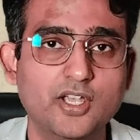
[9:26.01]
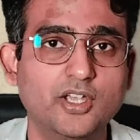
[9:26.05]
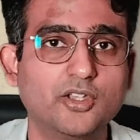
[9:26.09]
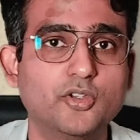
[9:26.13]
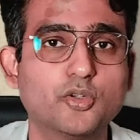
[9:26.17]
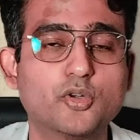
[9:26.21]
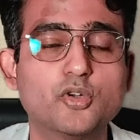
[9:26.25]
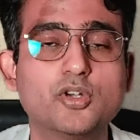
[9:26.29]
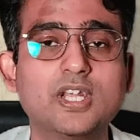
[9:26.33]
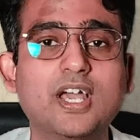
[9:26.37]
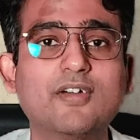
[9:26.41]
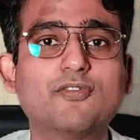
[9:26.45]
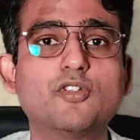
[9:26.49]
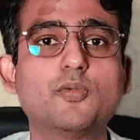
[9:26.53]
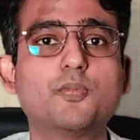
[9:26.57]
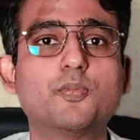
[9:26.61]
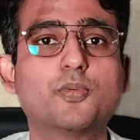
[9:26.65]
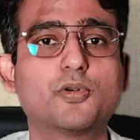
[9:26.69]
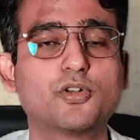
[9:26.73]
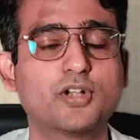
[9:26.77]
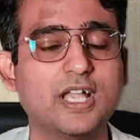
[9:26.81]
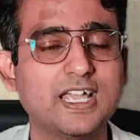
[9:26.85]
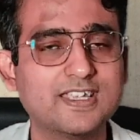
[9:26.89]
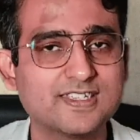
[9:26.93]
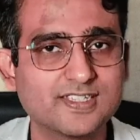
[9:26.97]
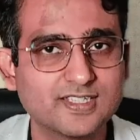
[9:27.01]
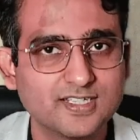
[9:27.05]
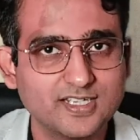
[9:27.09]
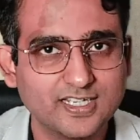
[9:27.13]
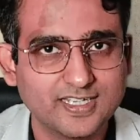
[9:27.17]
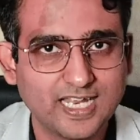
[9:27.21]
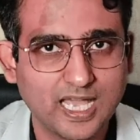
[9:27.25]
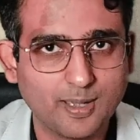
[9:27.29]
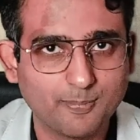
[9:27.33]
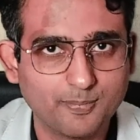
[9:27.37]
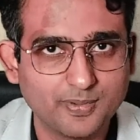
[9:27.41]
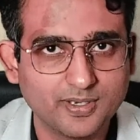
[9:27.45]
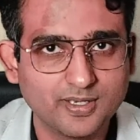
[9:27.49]
You don't have to procrastinate
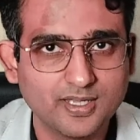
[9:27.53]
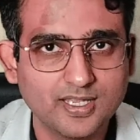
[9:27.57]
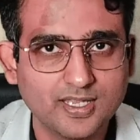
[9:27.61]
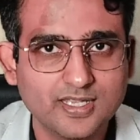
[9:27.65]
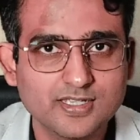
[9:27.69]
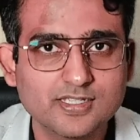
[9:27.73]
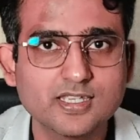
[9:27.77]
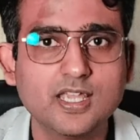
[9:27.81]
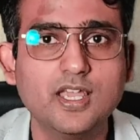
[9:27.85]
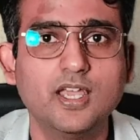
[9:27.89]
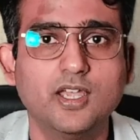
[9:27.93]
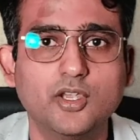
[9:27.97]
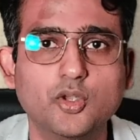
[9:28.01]
happiness.